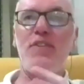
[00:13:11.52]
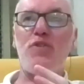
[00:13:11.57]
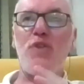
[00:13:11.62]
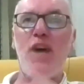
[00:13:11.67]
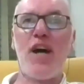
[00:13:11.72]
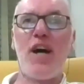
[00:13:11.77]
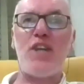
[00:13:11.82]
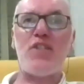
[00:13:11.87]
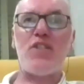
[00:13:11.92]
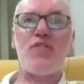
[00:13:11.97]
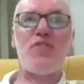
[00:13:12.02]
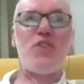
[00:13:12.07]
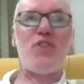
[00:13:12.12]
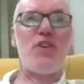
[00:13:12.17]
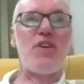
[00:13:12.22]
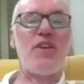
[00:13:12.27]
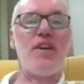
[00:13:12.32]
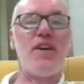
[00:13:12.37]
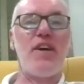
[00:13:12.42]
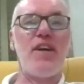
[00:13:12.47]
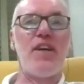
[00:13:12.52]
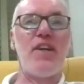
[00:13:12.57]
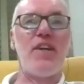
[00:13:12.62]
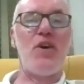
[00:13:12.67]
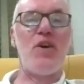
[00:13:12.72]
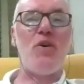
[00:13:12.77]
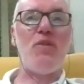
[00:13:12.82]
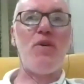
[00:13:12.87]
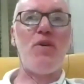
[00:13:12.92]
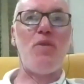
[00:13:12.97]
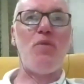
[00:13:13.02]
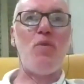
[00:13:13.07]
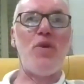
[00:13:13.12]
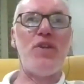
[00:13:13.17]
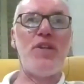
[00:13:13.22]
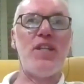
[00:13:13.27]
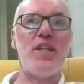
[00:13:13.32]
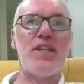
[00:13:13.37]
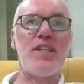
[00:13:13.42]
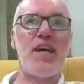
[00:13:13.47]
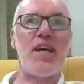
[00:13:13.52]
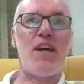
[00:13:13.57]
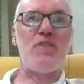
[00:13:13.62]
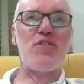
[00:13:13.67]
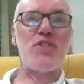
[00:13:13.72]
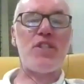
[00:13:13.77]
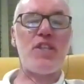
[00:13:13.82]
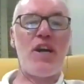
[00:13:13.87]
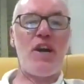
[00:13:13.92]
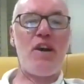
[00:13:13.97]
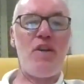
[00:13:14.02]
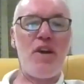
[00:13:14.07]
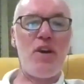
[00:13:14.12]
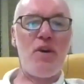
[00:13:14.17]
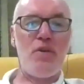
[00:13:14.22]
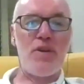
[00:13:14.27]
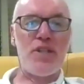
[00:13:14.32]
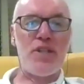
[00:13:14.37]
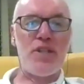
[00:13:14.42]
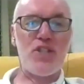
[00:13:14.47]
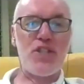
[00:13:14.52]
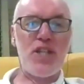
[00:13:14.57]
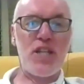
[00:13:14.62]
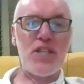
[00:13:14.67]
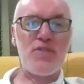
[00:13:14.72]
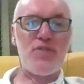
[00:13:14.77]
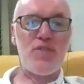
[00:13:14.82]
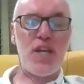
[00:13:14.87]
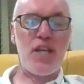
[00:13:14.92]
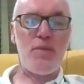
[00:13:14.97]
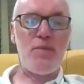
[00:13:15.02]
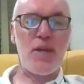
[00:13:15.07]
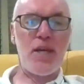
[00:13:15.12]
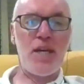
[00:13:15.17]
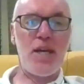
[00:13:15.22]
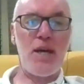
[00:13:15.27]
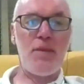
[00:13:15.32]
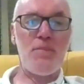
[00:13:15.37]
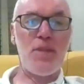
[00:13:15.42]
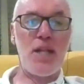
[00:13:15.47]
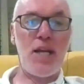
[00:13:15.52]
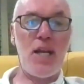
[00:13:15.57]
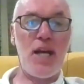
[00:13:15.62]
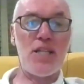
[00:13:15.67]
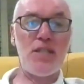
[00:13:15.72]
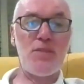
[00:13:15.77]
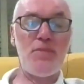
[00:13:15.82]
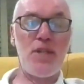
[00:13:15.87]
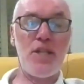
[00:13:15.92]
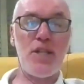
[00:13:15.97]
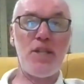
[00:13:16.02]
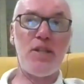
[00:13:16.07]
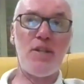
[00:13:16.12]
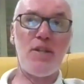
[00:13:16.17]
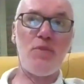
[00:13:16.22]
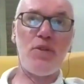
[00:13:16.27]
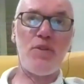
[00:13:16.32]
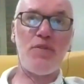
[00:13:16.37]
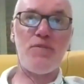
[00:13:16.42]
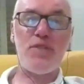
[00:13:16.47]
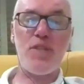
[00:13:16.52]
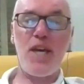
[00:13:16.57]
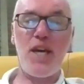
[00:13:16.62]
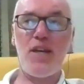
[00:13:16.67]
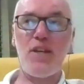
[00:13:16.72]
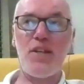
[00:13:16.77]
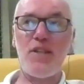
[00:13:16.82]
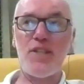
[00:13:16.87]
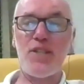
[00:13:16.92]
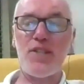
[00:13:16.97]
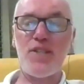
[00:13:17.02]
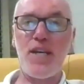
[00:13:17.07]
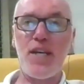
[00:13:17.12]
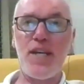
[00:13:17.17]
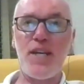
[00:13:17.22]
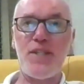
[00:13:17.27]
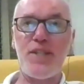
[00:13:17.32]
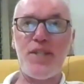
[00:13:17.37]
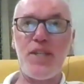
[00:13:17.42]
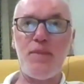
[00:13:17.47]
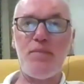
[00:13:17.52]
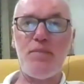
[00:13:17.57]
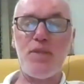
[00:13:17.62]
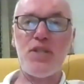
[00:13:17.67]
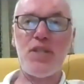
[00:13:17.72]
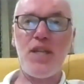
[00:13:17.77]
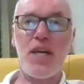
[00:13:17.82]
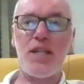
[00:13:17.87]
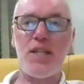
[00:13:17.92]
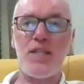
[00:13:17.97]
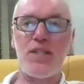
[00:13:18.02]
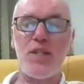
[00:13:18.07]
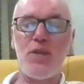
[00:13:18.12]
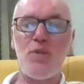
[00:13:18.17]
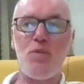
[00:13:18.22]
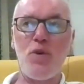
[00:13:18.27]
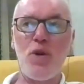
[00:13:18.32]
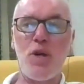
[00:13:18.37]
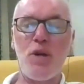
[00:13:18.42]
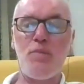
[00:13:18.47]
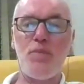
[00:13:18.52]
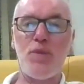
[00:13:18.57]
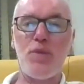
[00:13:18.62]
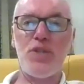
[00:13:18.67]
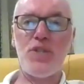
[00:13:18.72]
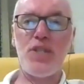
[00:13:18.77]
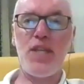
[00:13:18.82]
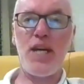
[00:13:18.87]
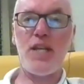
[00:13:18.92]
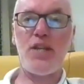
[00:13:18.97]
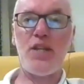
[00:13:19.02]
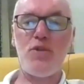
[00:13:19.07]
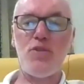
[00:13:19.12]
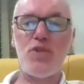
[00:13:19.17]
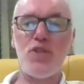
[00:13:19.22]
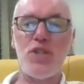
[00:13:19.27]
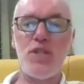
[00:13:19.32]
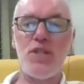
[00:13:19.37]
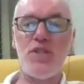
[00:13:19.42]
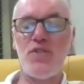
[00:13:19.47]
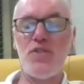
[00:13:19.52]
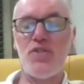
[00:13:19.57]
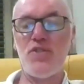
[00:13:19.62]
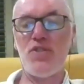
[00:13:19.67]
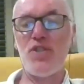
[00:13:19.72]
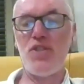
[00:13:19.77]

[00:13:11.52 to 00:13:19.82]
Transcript: were asked for, you know, a 1-0 down scenario and a chance for Katie McCabe at the last minute, you would have taken it. And but sadly, it didn't work. But yeah, no, she'll